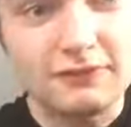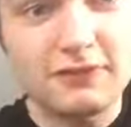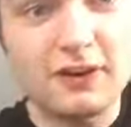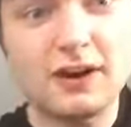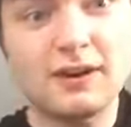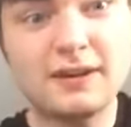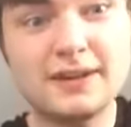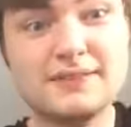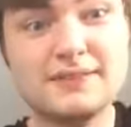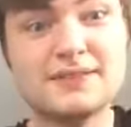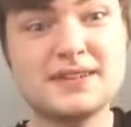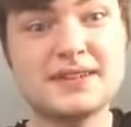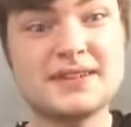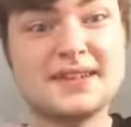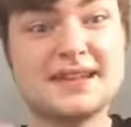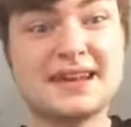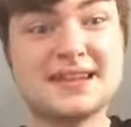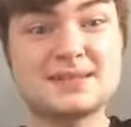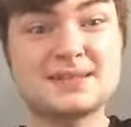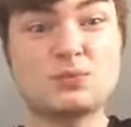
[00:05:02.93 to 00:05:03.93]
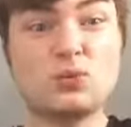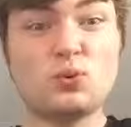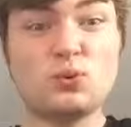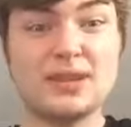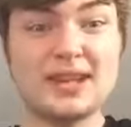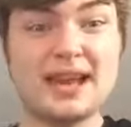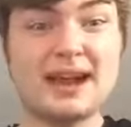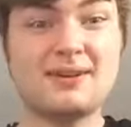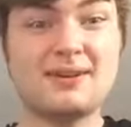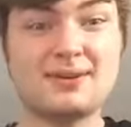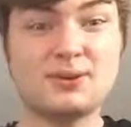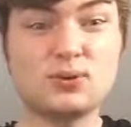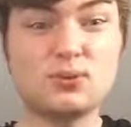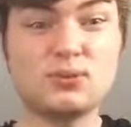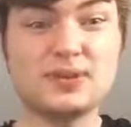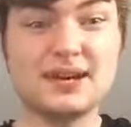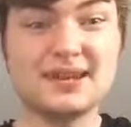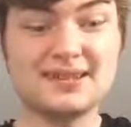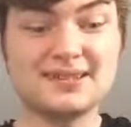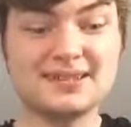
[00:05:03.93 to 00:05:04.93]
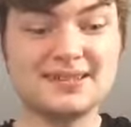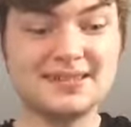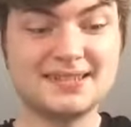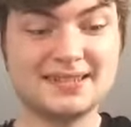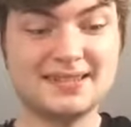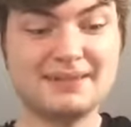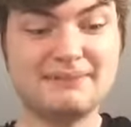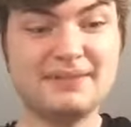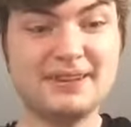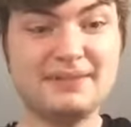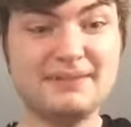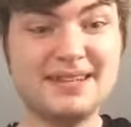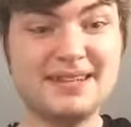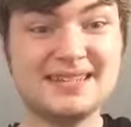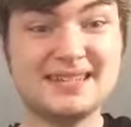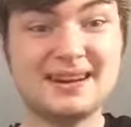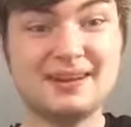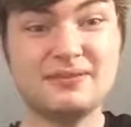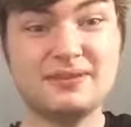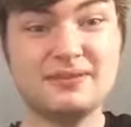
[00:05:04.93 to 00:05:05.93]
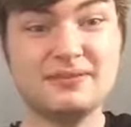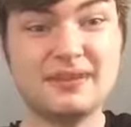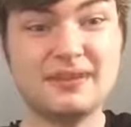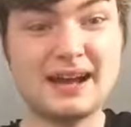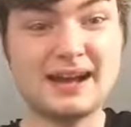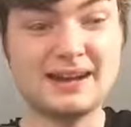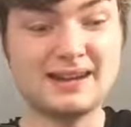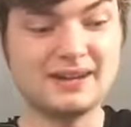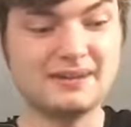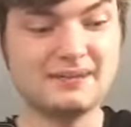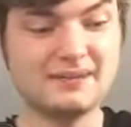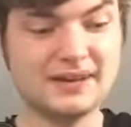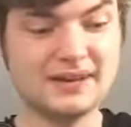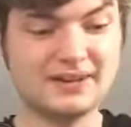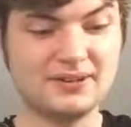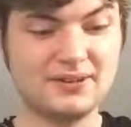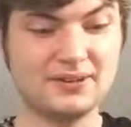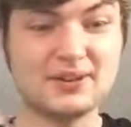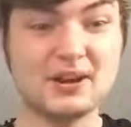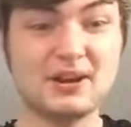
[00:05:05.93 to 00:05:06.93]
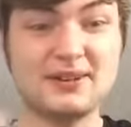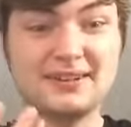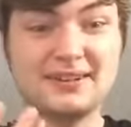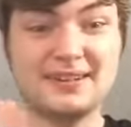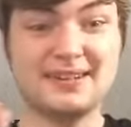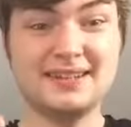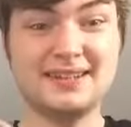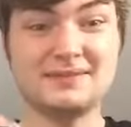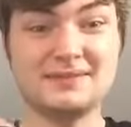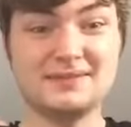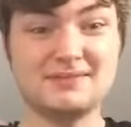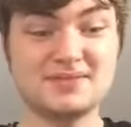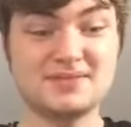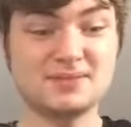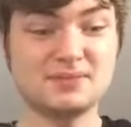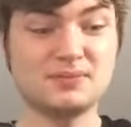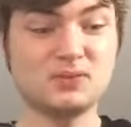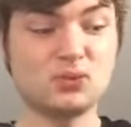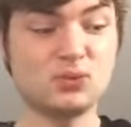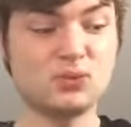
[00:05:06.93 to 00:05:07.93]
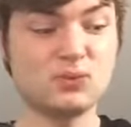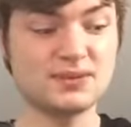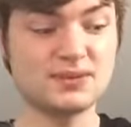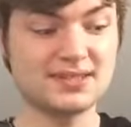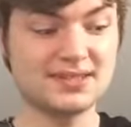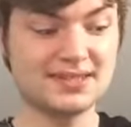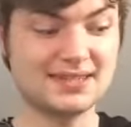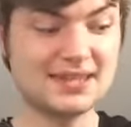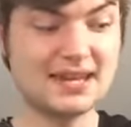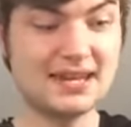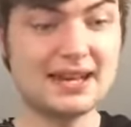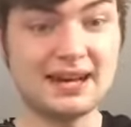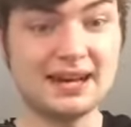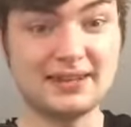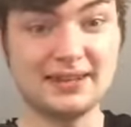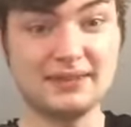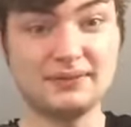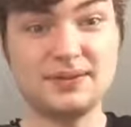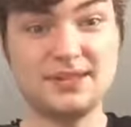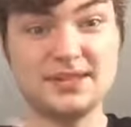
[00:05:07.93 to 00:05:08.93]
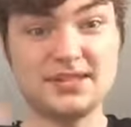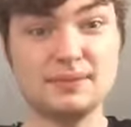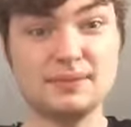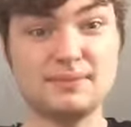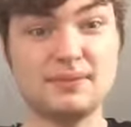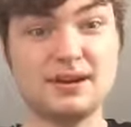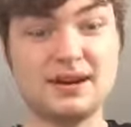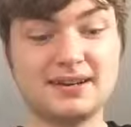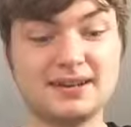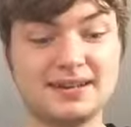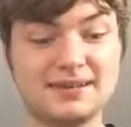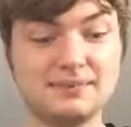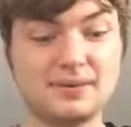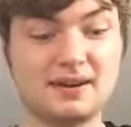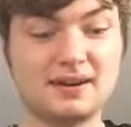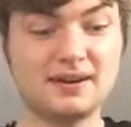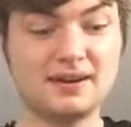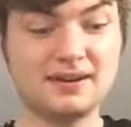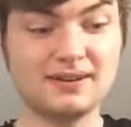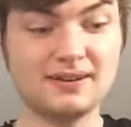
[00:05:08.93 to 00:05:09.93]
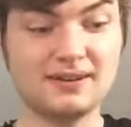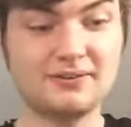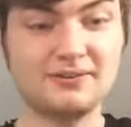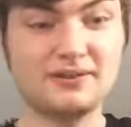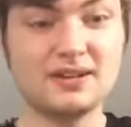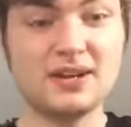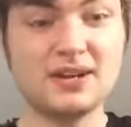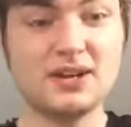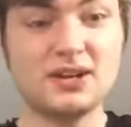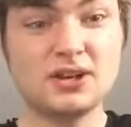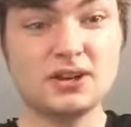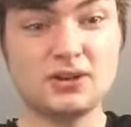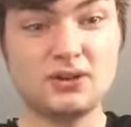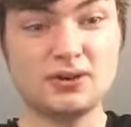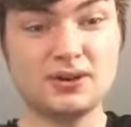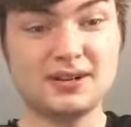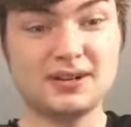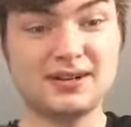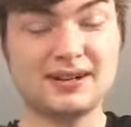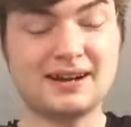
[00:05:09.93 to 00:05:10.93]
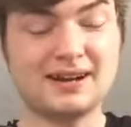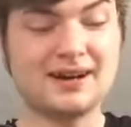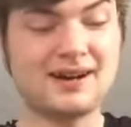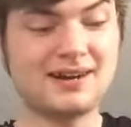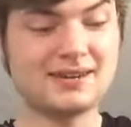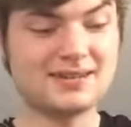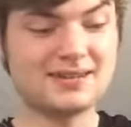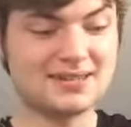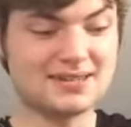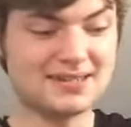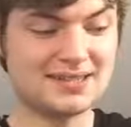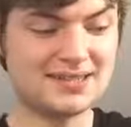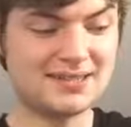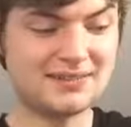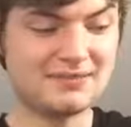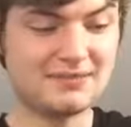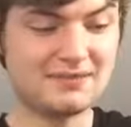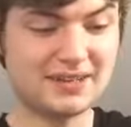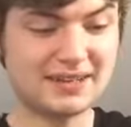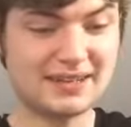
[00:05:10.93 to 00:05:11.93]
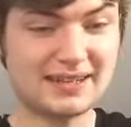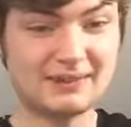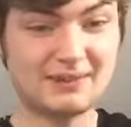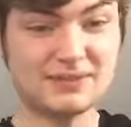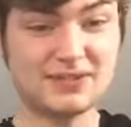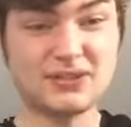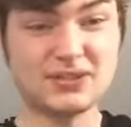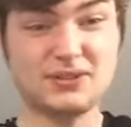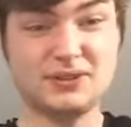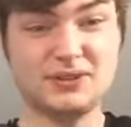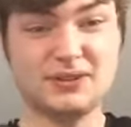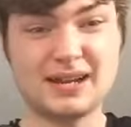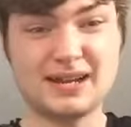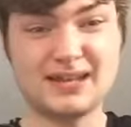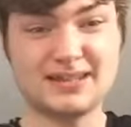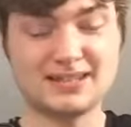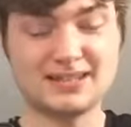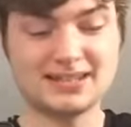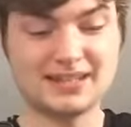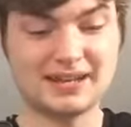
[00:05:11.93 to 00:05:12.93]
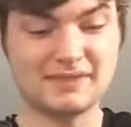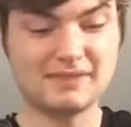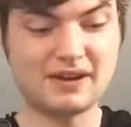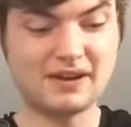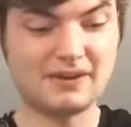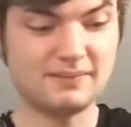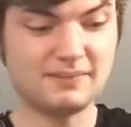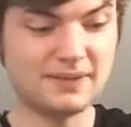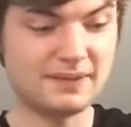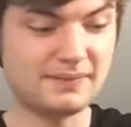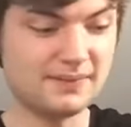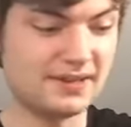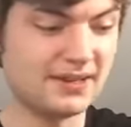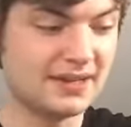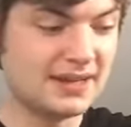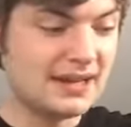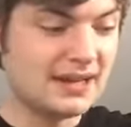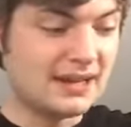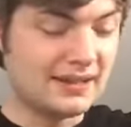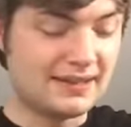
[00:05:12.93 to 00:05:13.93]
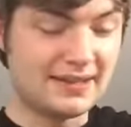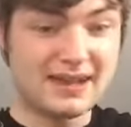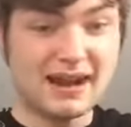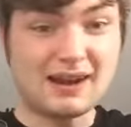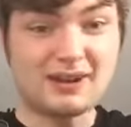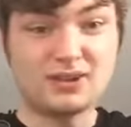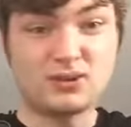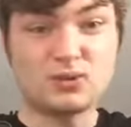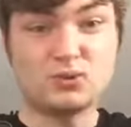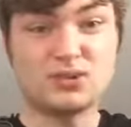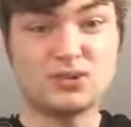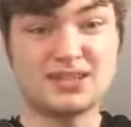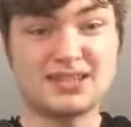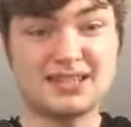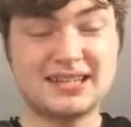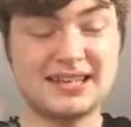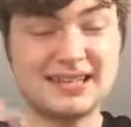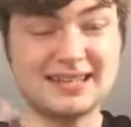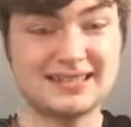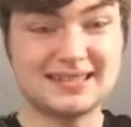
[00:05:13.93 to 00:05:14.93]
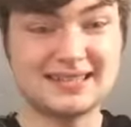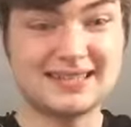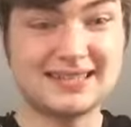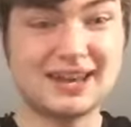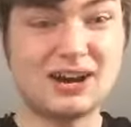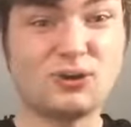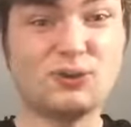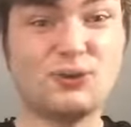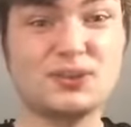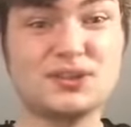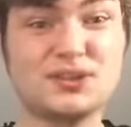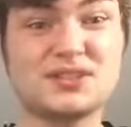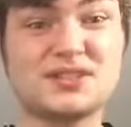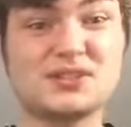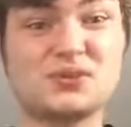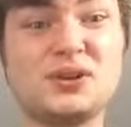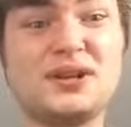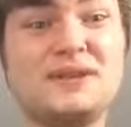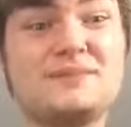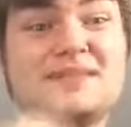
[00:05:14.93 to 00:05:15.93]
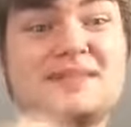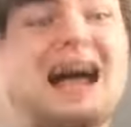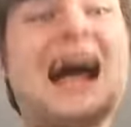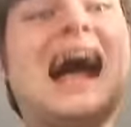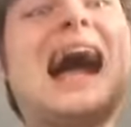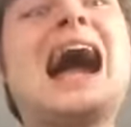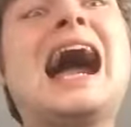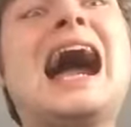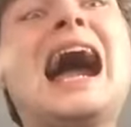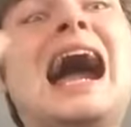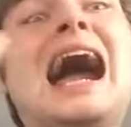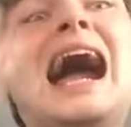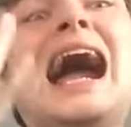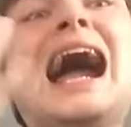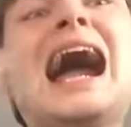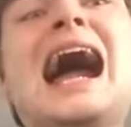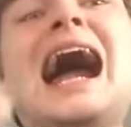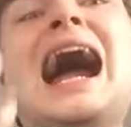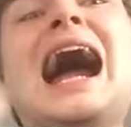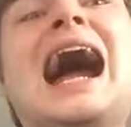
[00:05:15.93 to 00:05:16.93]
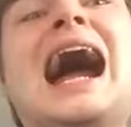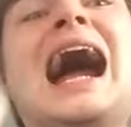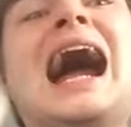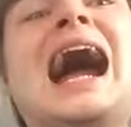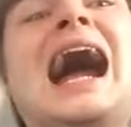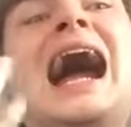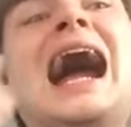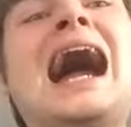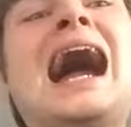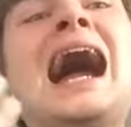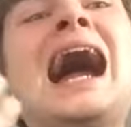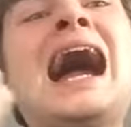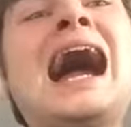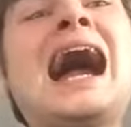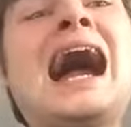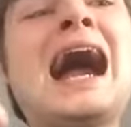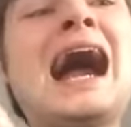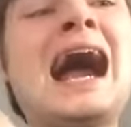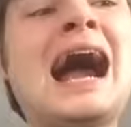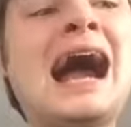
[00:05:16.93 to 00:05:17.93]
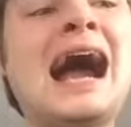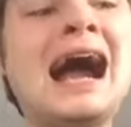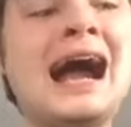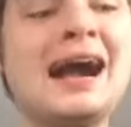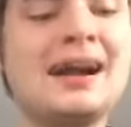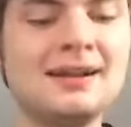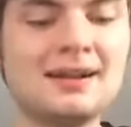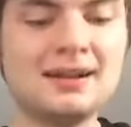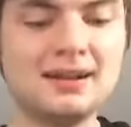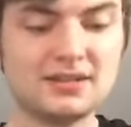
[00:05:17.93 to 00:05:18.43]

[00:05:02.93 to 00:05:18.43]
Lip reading: And the next morning, Aragorn, Legolas, and Gimli meet up with Éomer, who kindly gives them some horses, and they reach the burning pile of Uruk carcasses and think they were too late to save Merry and Pippin. And then Aragorn just kicks this helmet and screams, "Ah!"